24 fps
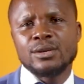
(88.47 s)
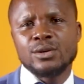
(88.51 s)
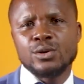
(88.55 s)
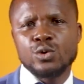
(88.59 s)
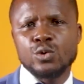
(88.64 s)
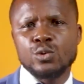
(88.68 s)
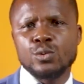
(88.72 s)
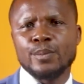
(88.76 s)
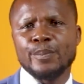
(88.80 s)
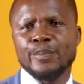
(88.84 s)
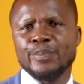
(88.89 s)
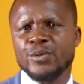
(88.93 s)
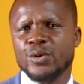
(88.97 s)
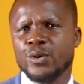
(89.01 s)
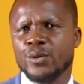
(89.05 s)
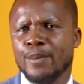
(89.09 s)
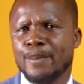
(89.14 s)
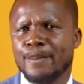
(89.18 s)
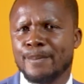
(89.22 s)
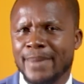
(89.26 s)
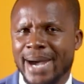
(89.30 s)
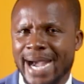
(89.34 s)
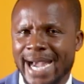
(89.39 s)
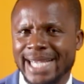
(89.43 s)
you
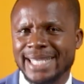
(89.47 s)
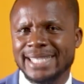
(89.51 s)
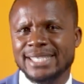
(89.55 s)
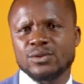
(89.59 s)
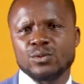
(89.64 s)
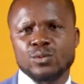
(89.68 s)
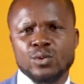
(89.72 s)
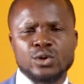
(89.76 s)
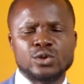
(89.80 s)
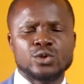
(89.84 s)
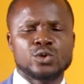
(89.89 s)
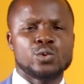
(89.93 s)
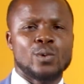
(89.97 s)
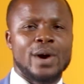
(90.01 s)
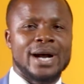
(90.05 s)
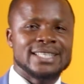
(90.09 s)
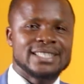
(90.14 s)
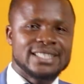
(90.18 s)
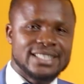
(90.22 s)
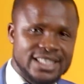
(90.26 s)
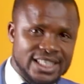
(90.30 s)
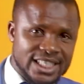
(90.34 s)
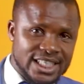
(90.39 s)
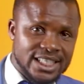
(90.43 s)
might want to
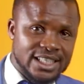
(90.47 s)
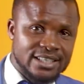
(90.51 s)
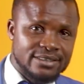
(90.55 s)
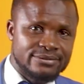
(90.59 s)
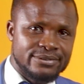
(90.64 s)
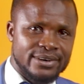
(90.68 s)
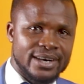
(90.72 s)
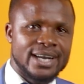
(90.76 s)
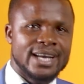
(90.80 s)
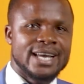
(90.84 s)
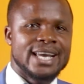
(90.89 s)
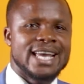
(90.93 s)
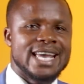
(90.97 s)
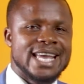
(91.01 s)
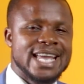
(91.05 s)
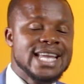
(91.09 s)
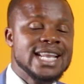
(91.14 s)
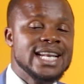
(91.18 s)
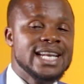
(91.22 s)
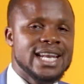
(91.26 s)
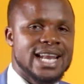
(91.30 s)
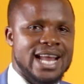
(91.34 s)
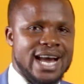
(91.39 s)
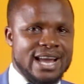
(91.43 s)
achieve
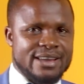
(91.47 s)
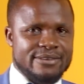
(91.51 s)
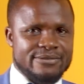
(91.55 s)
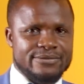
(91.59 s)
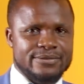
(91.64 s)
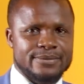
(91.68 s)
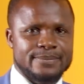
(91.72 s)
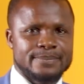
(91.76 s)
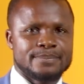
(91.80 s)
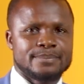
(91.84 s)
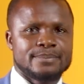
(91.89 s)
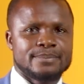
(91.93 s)
in life,